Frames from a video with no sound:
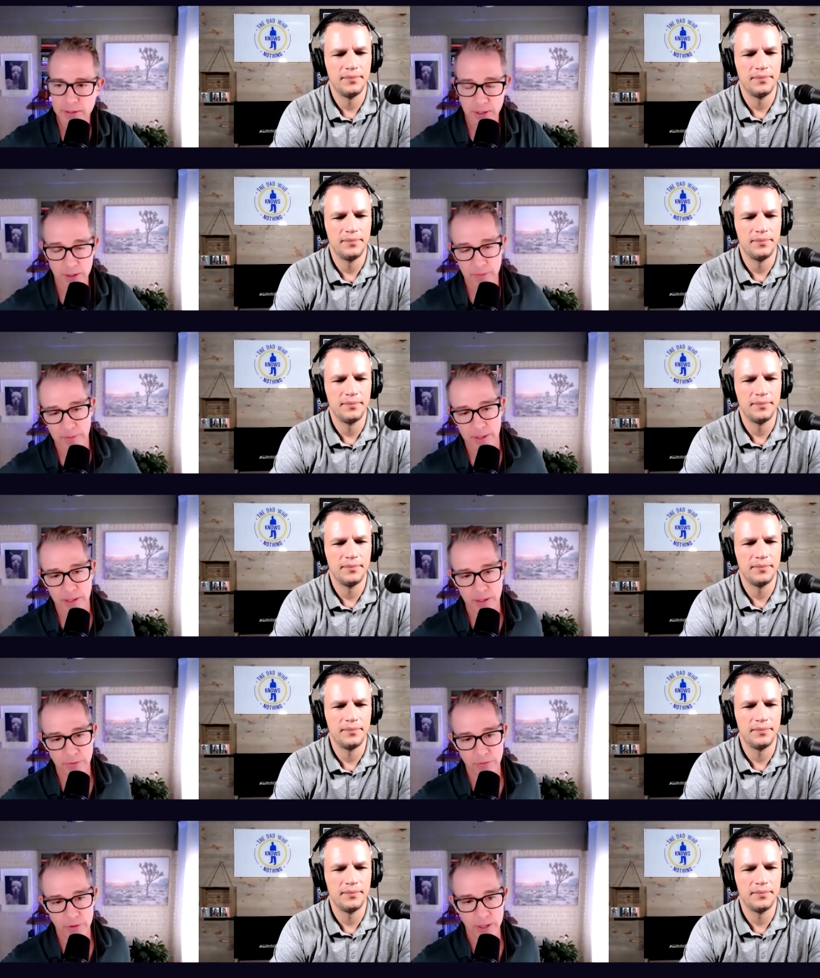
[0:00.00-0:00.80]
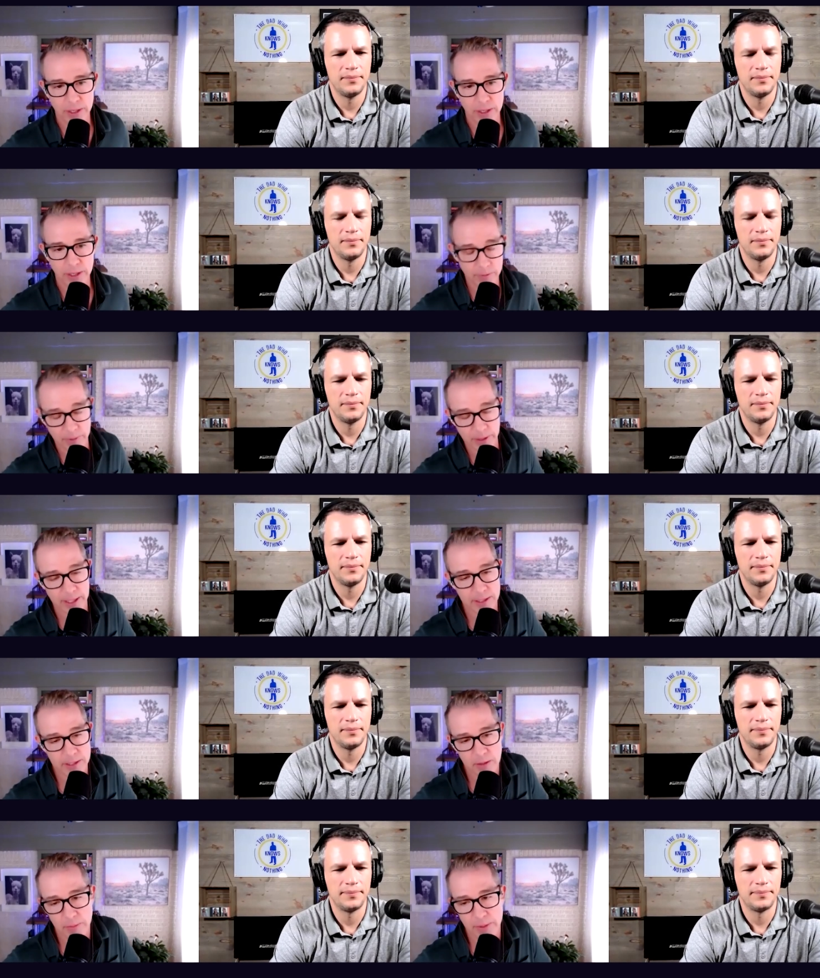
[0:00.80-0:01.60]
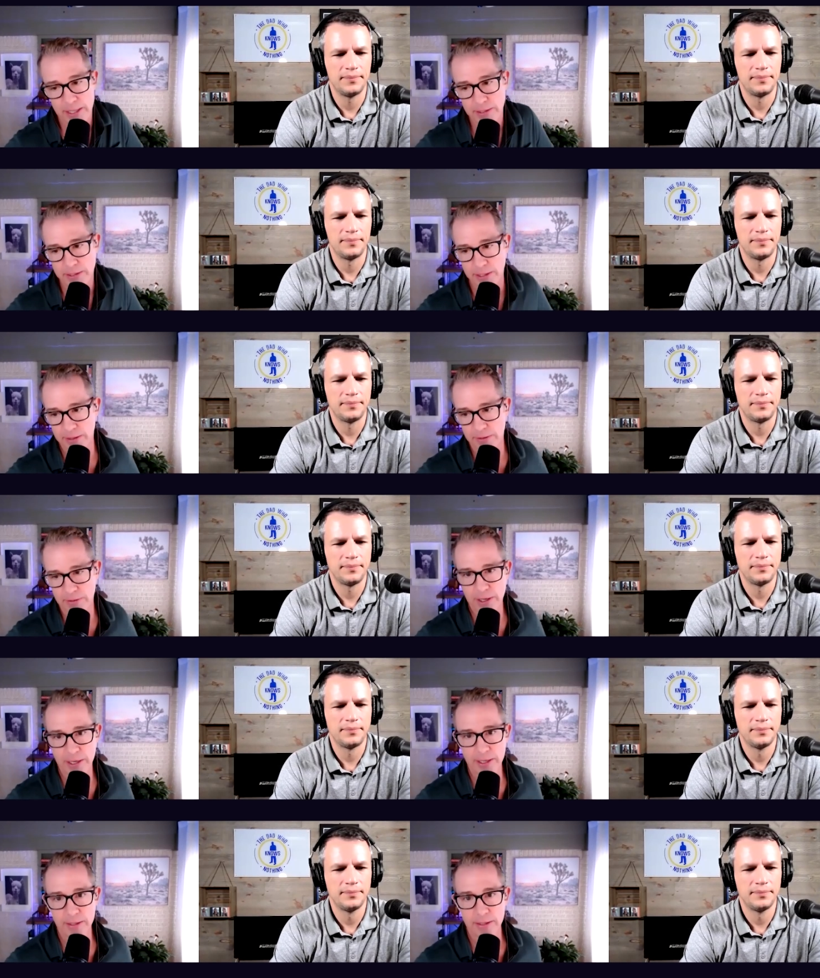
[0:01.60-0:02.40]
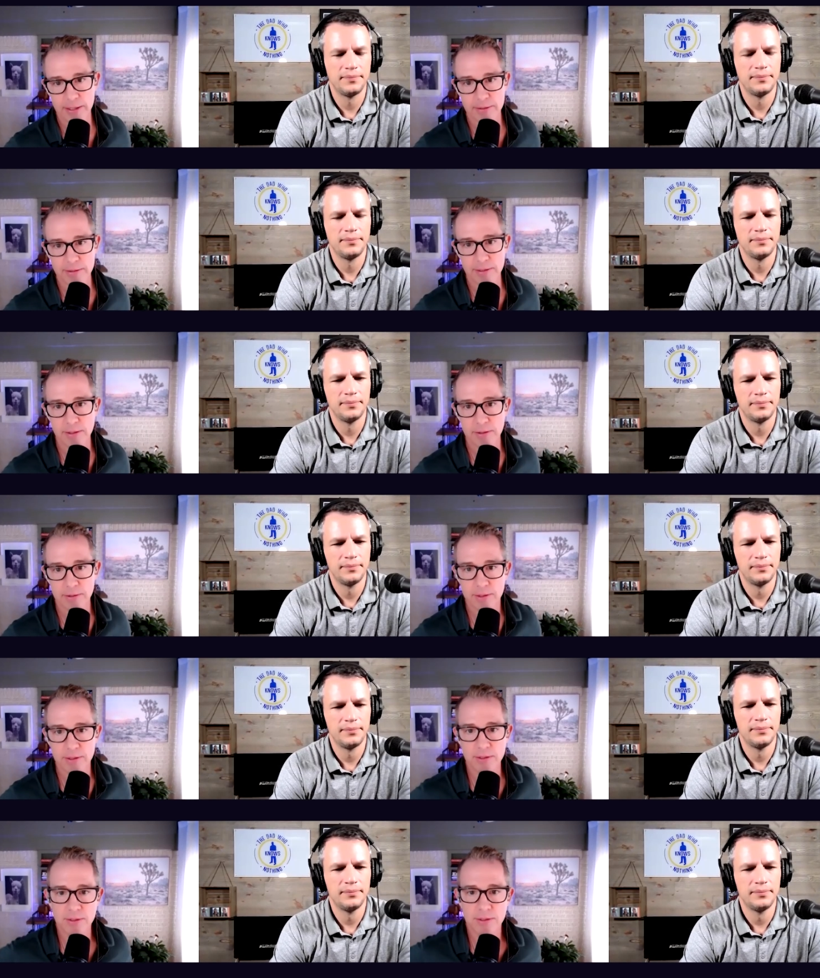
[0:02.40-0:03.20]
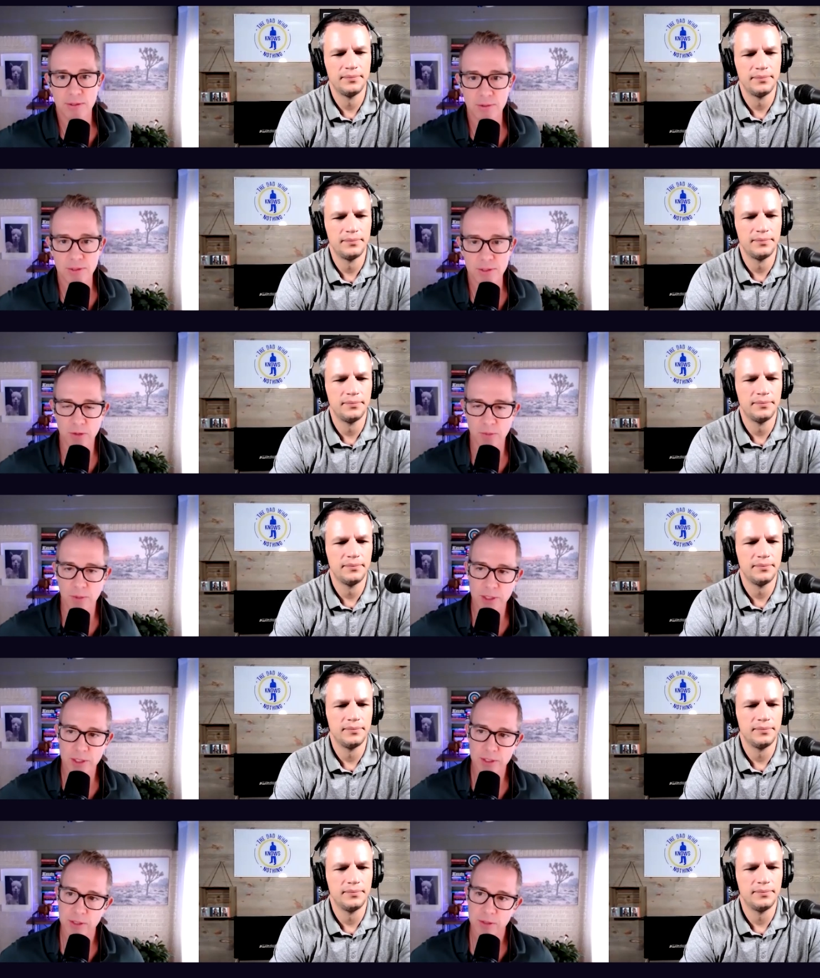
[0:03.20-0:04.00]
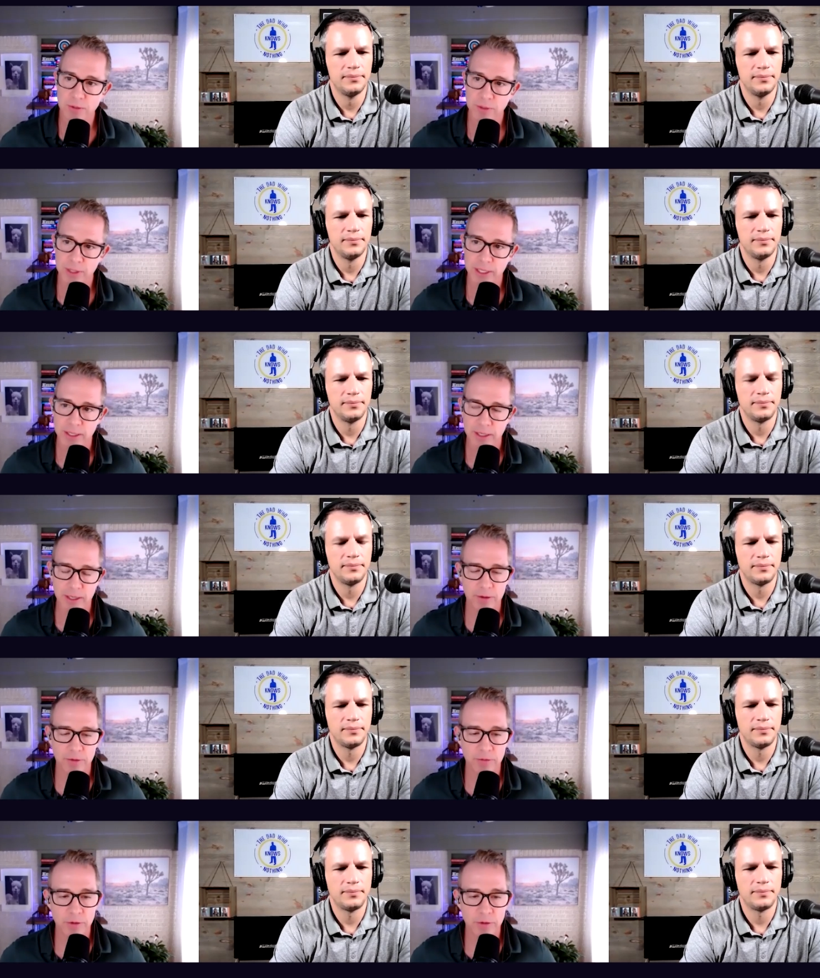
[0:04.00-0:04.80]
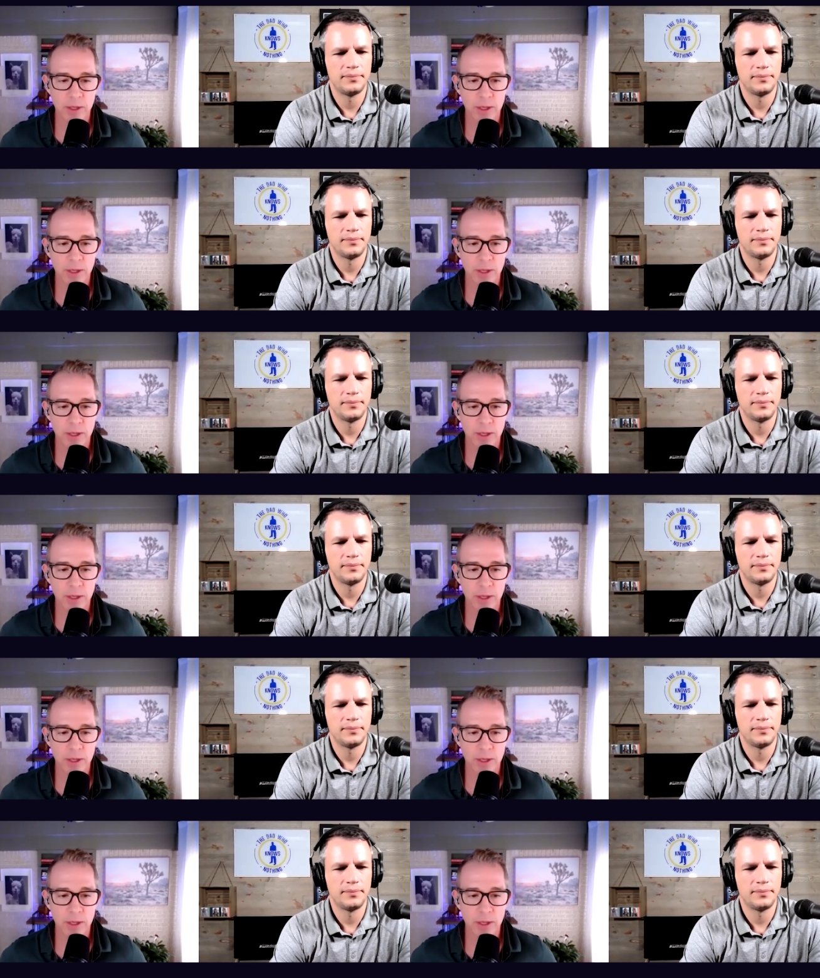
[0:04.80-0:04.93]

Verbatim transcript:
Speaker 1: going to be different and everybody has capacity, right? Like you know, there's only so much we can give.